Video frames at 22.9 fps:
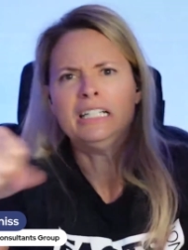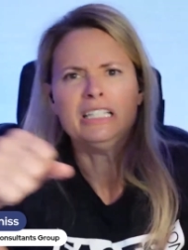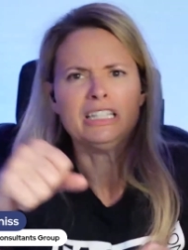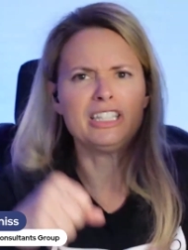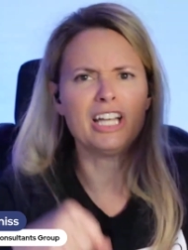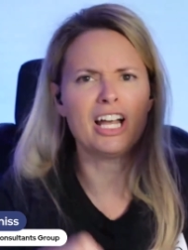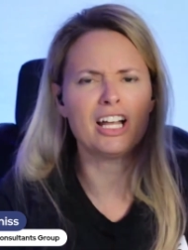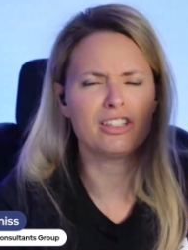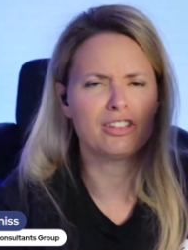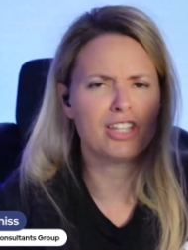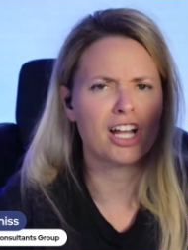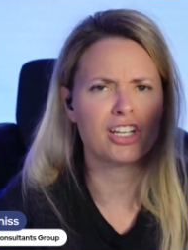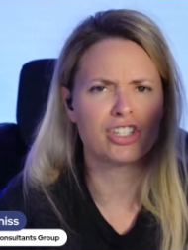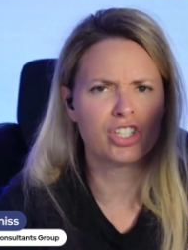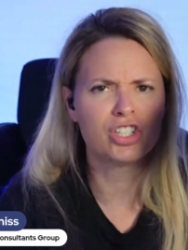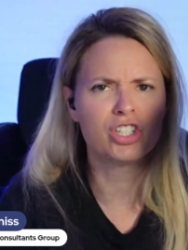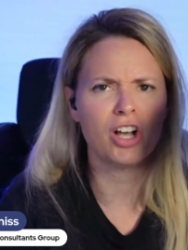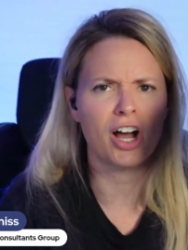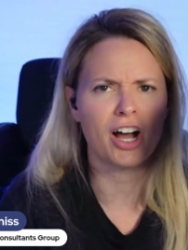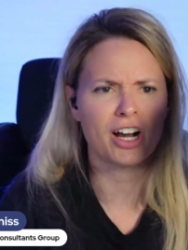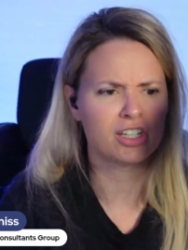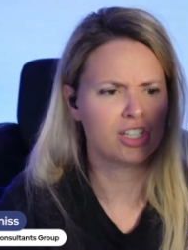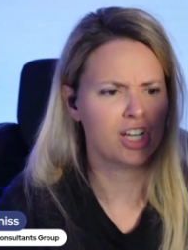that
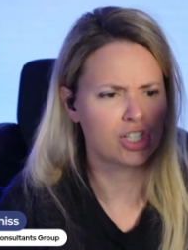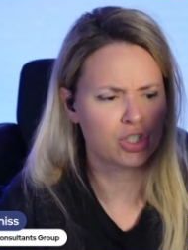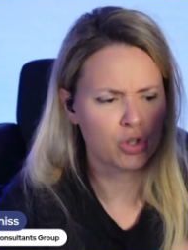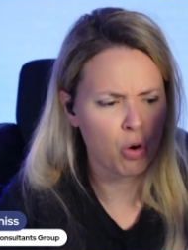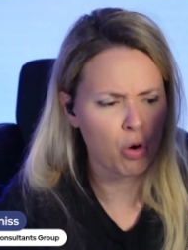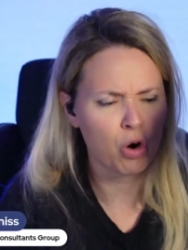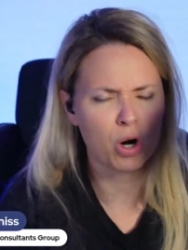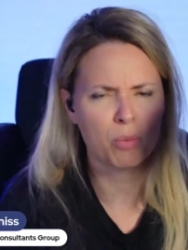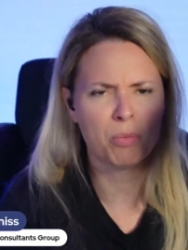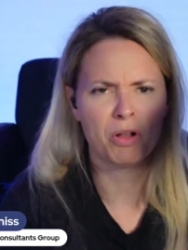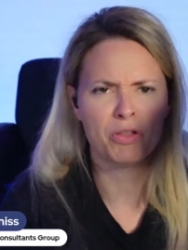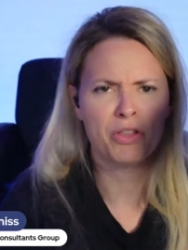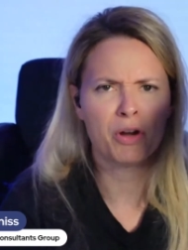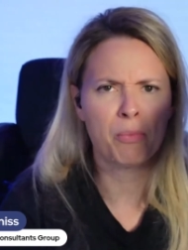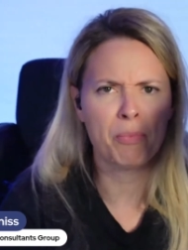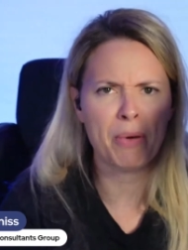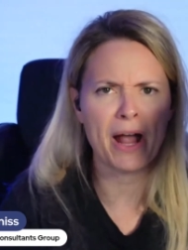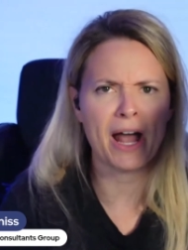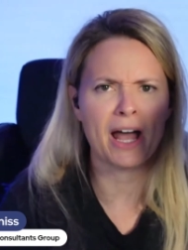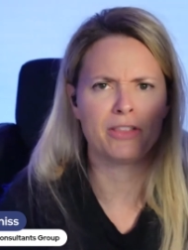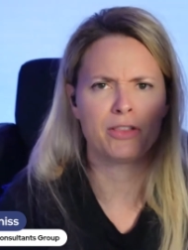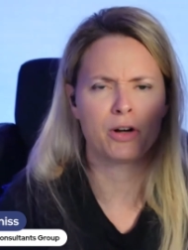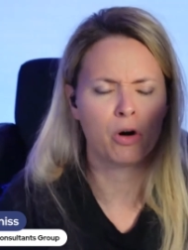sucks. That's horrible. They're
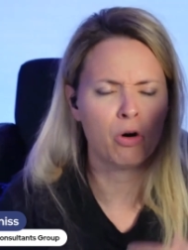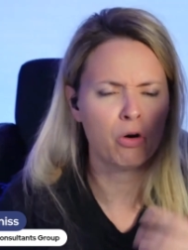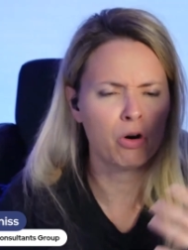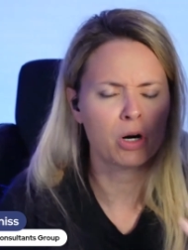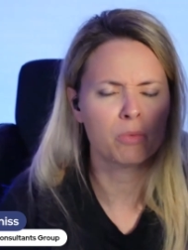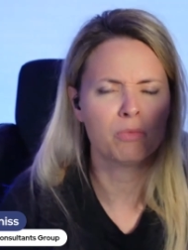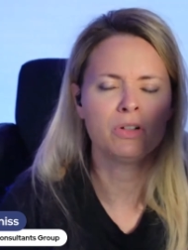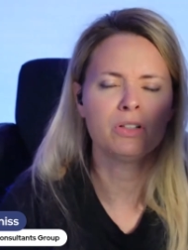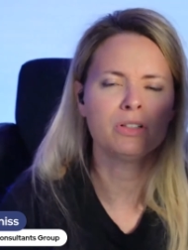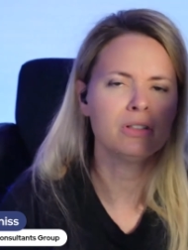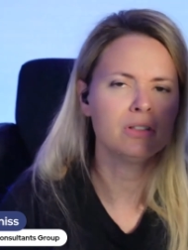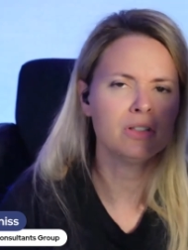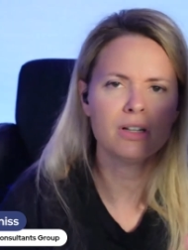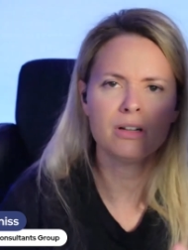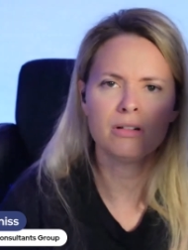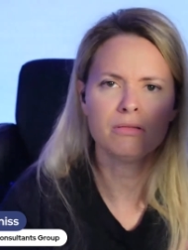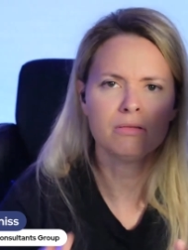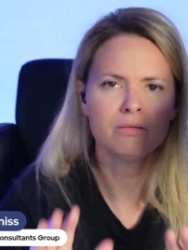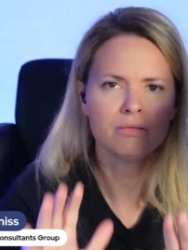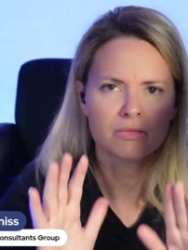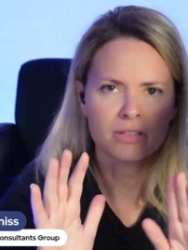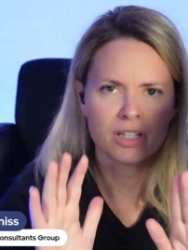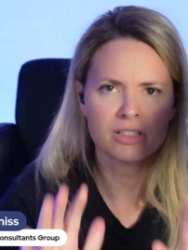bad. They're horrible.
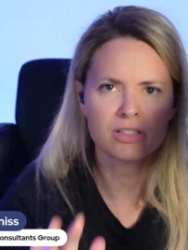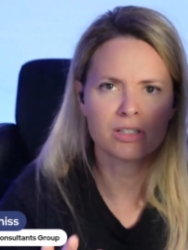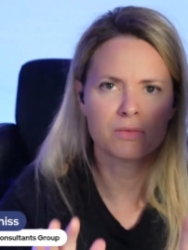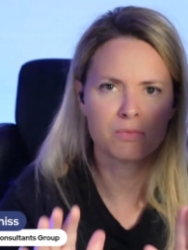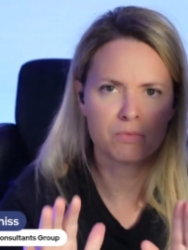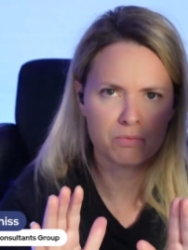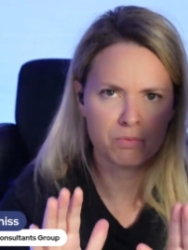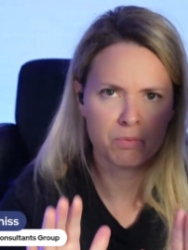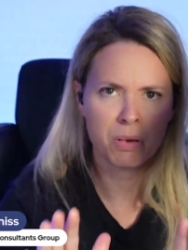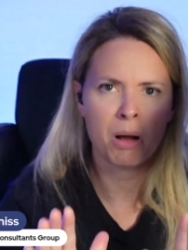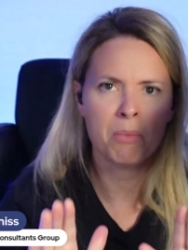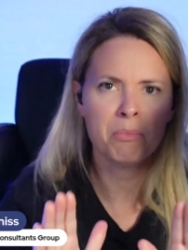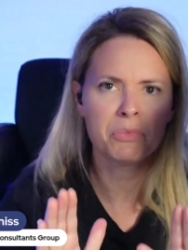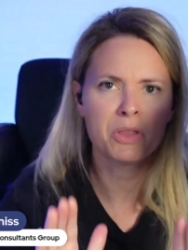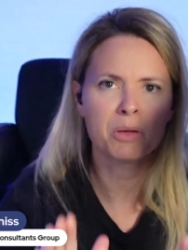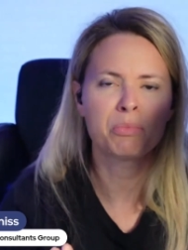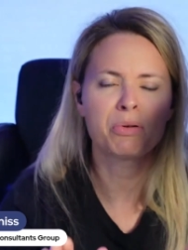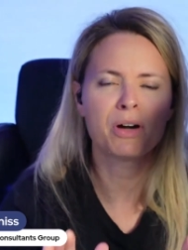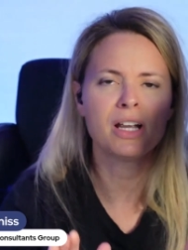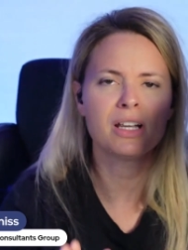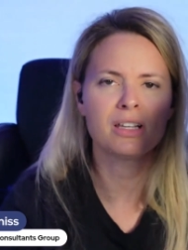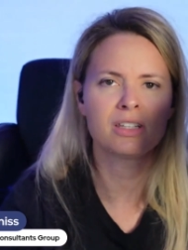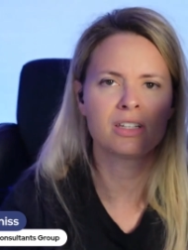No, let's pump the
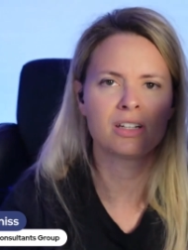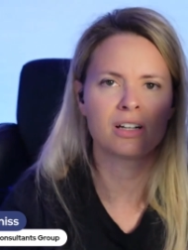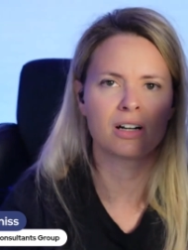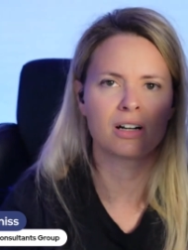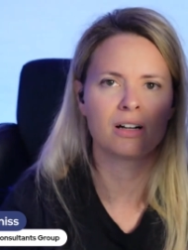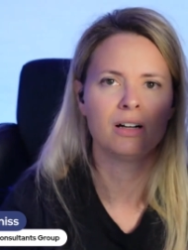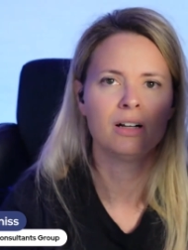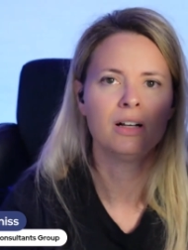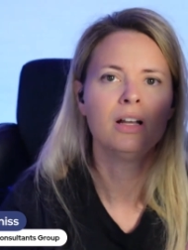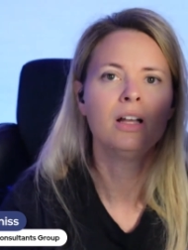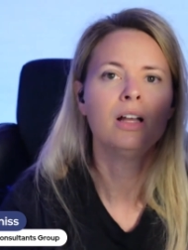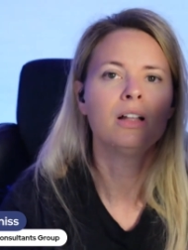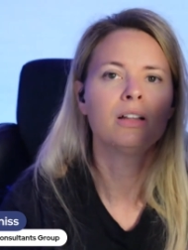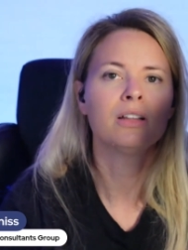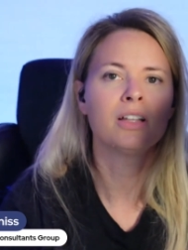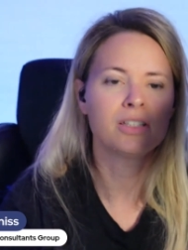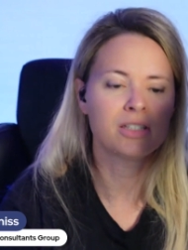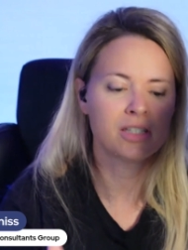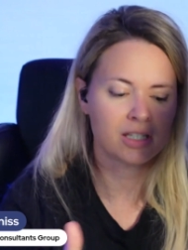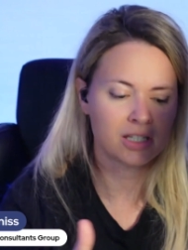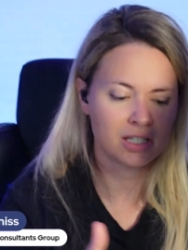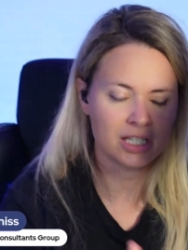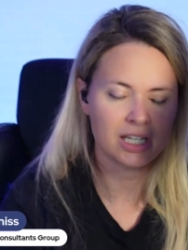brakes here.
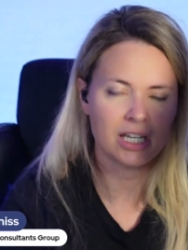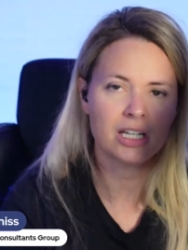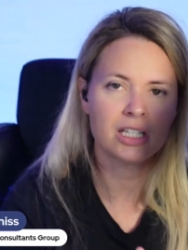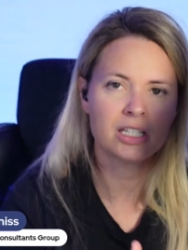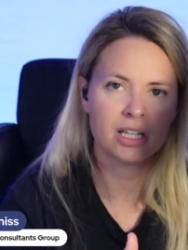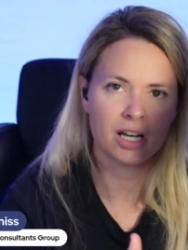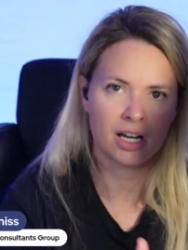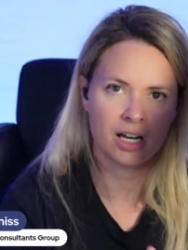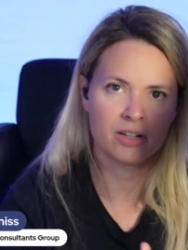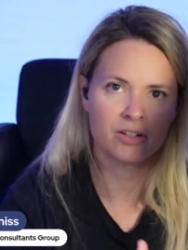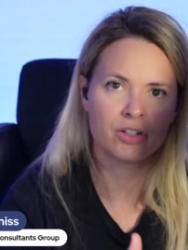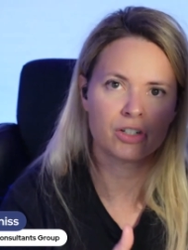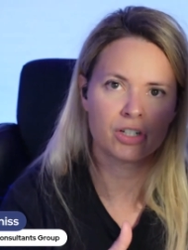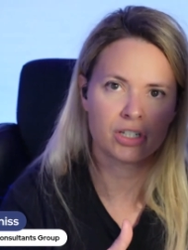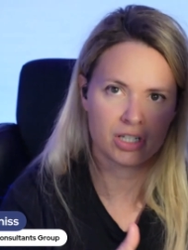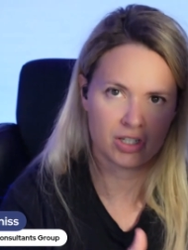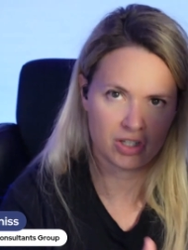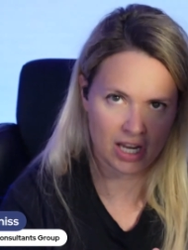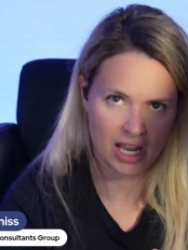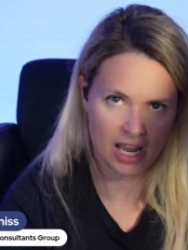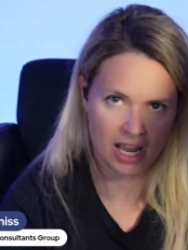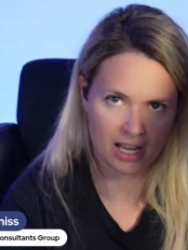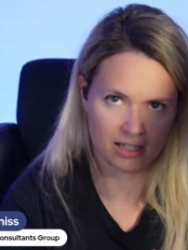Let's seek to
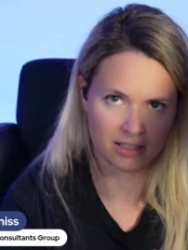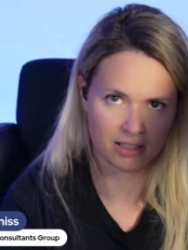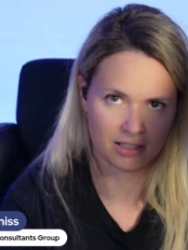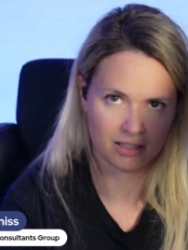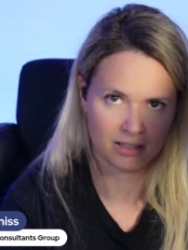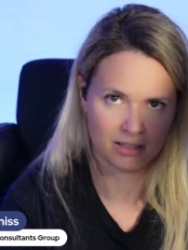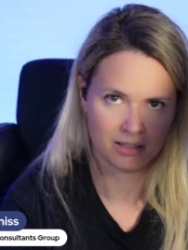understand.